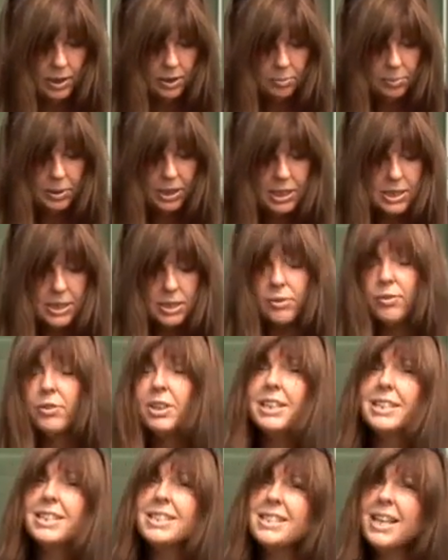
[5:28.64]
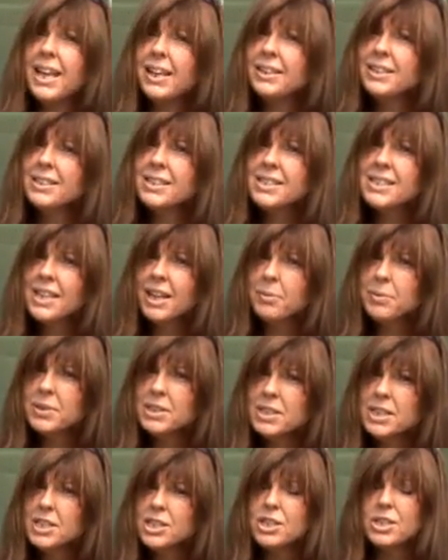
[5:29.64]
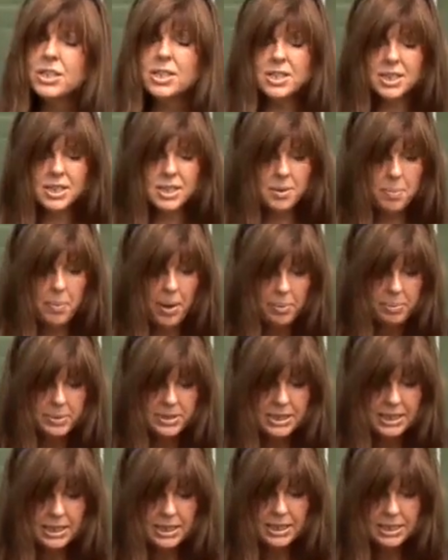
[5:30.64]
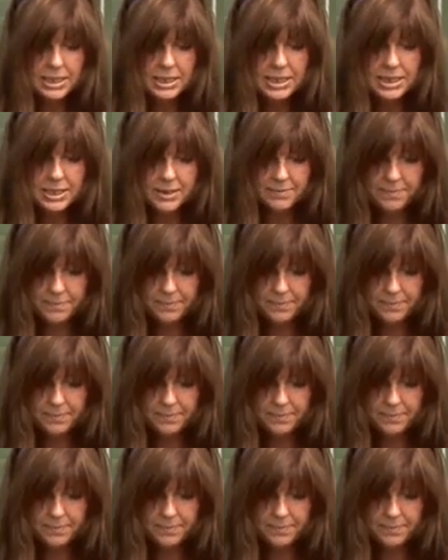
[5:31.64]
because it will need exactly the same conditions as the pepper seeds.